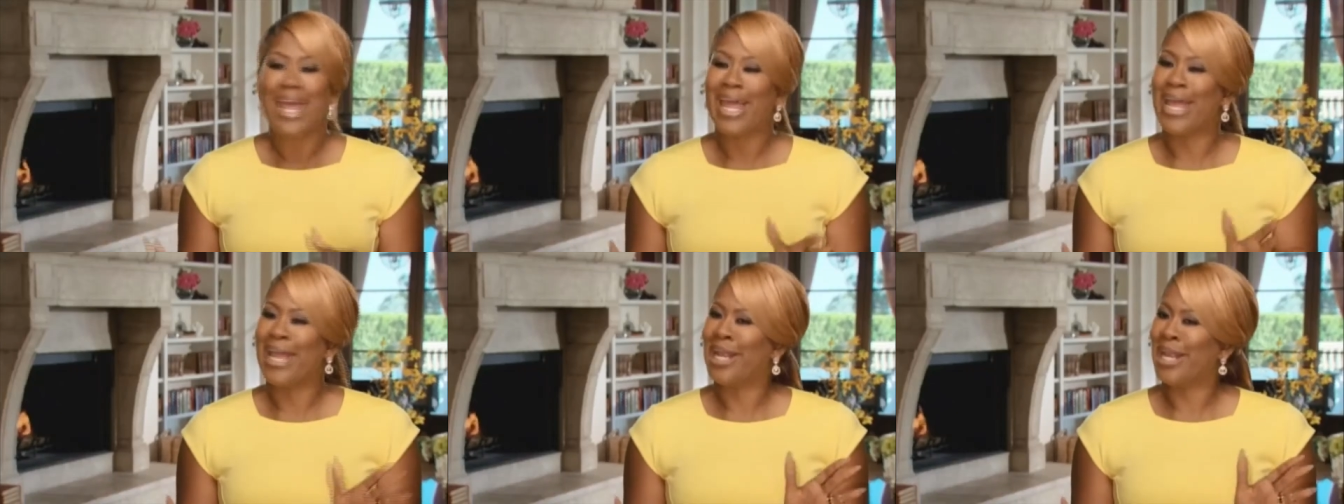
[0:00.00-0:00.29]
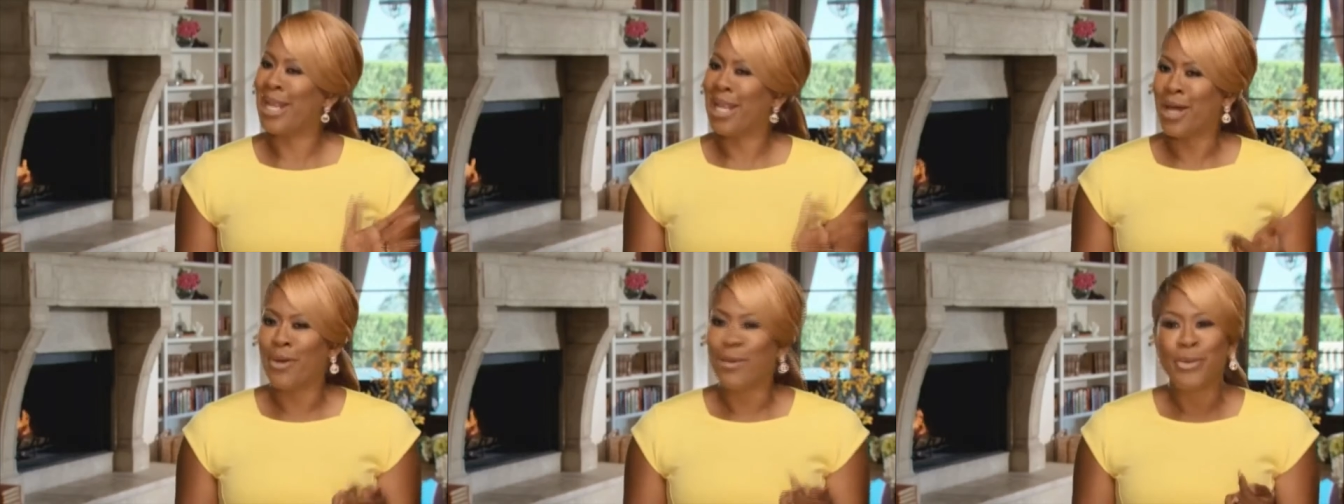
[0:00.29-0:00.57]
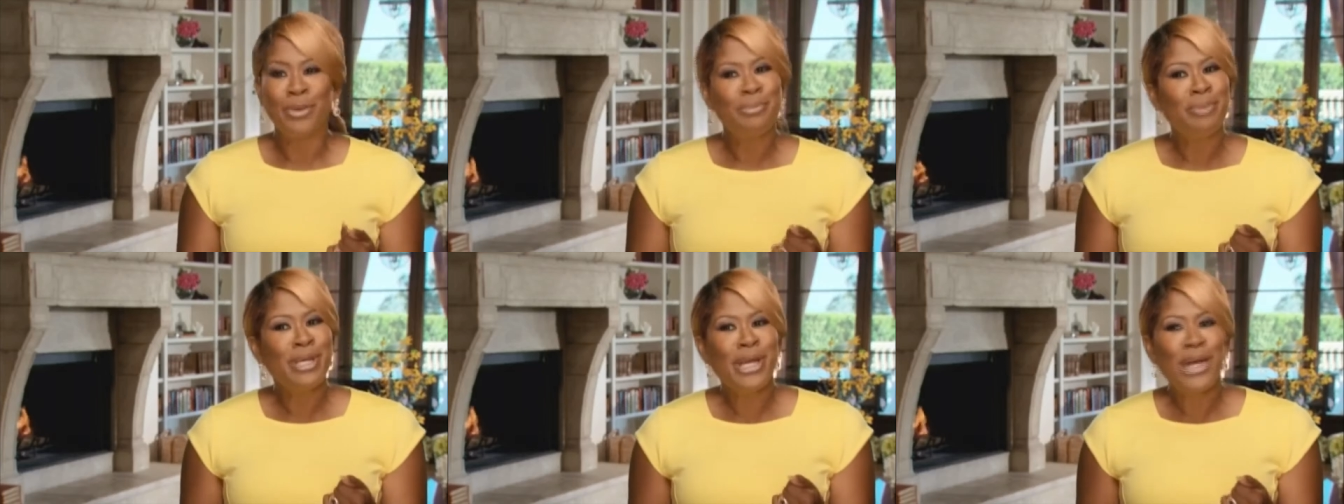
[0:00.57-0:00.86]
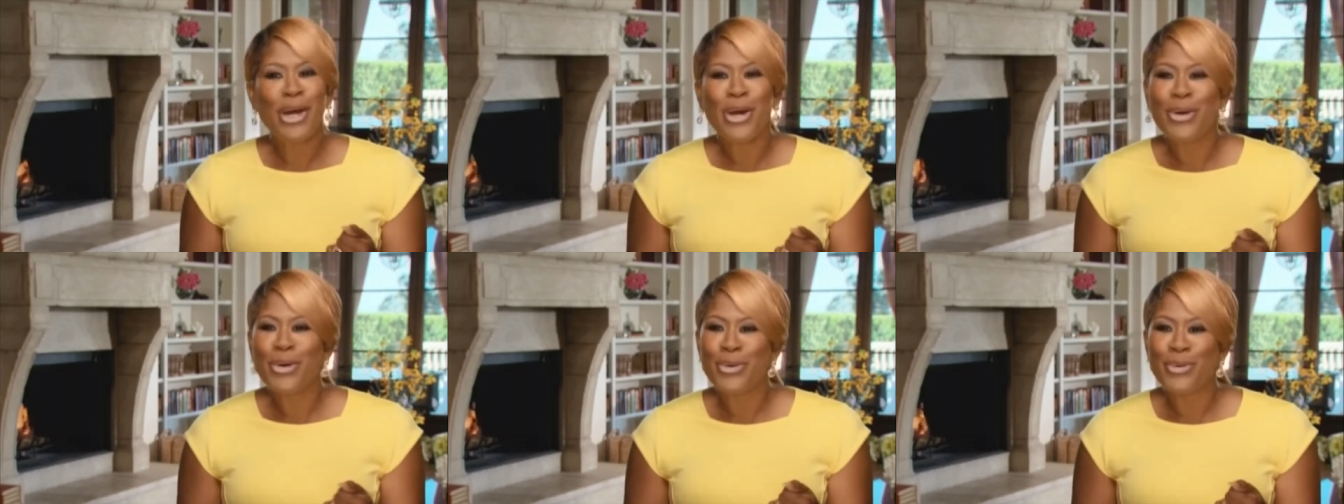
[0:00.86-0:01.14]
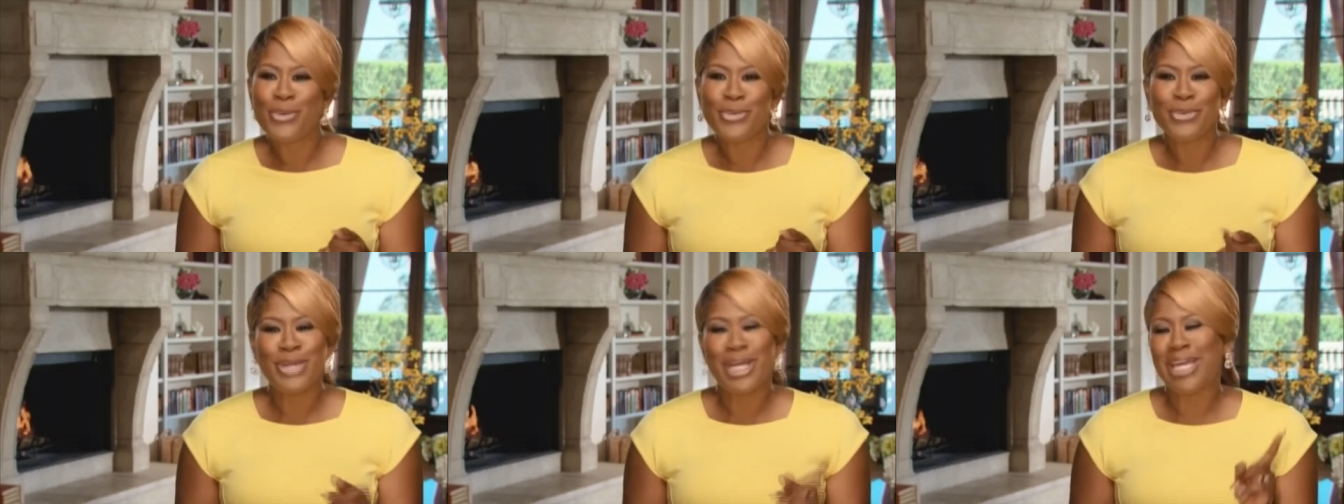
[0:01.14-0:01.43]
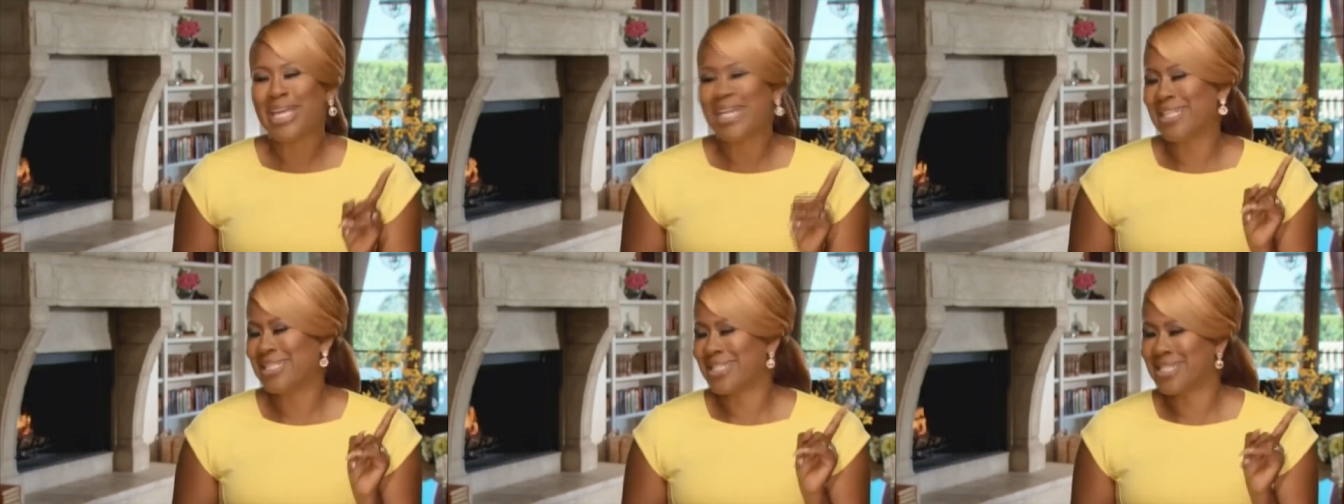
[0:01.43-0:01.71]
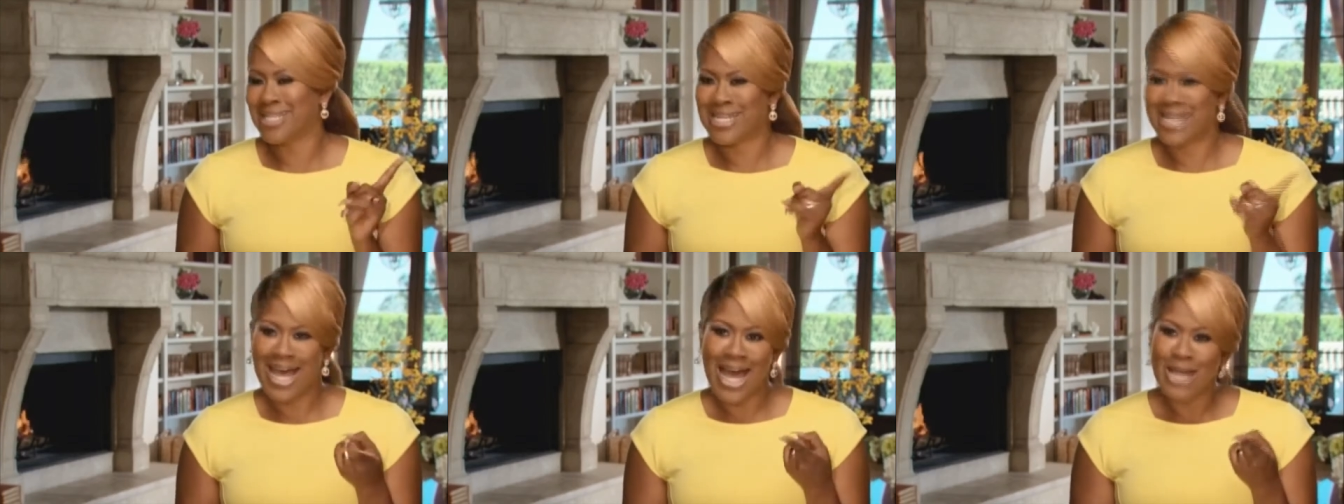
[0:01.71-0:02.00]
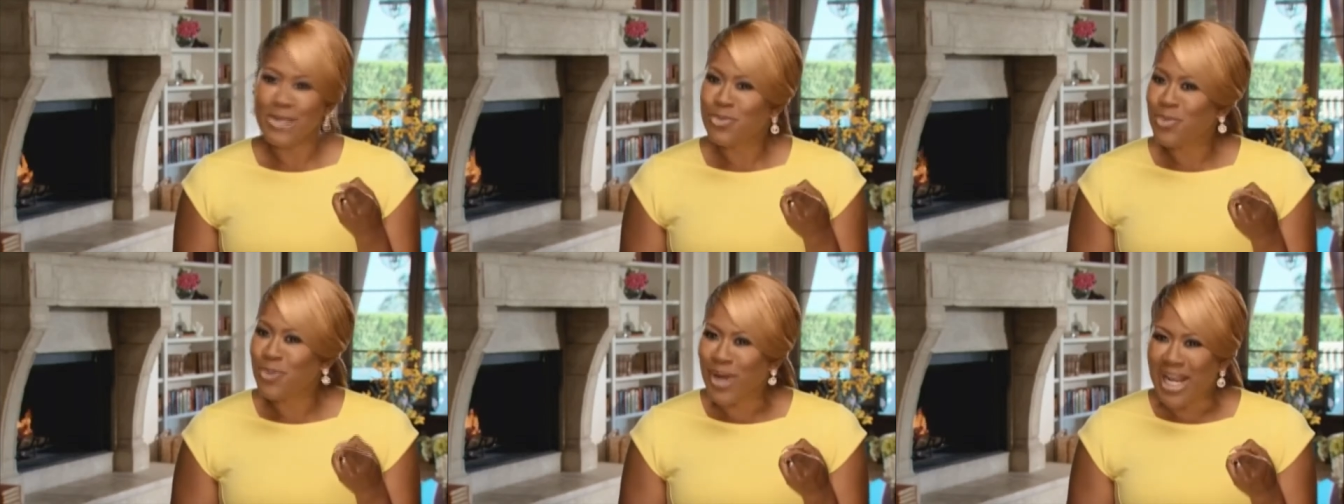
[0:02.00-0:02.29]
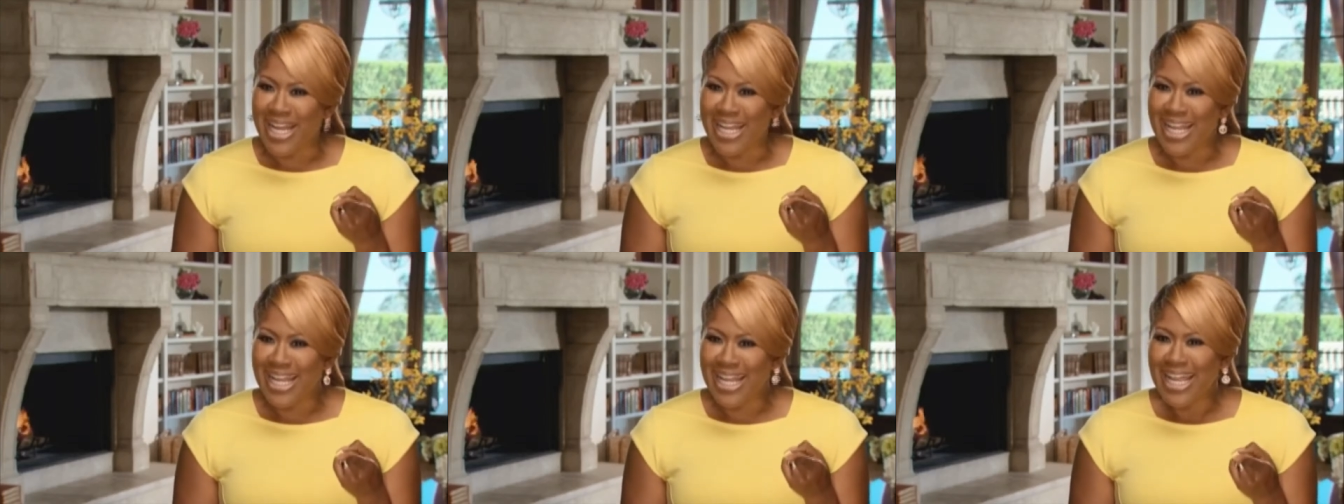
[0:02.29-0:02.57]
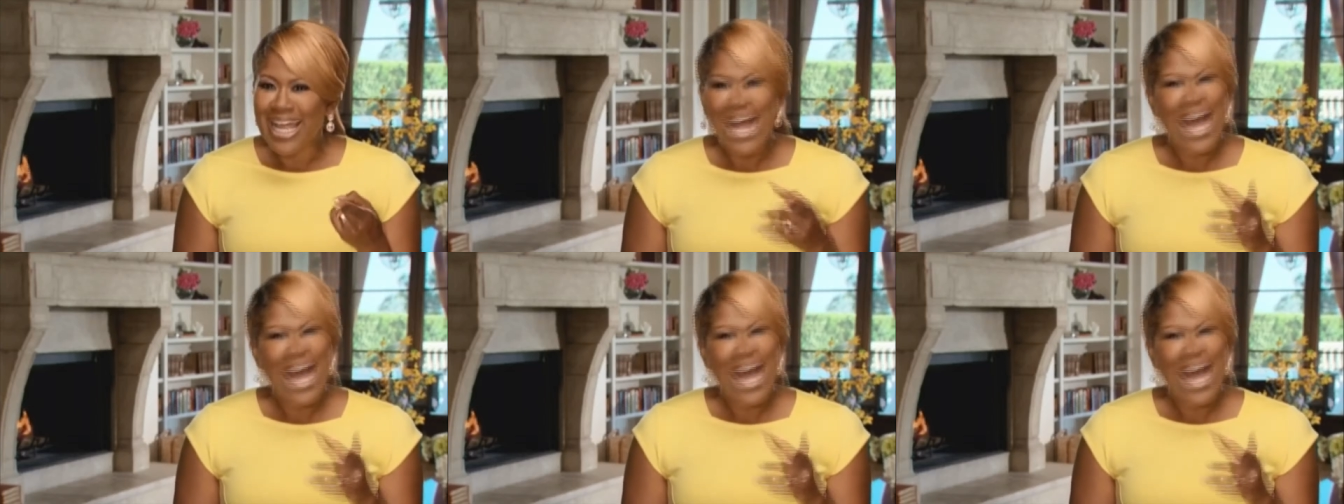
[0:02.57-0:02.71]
And lo and behold, it's not ready.